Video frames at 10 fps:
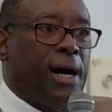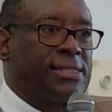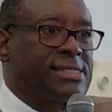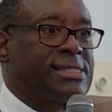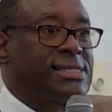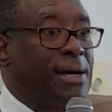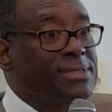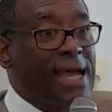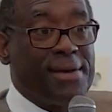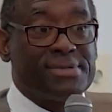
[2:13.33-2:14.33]

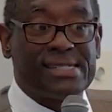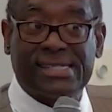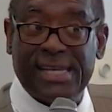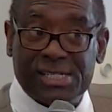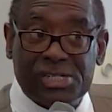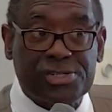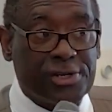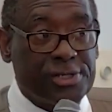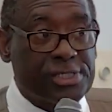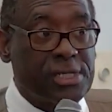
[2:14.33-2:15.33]
sometimes
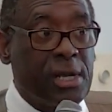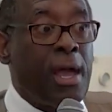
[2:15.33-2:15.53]
sisters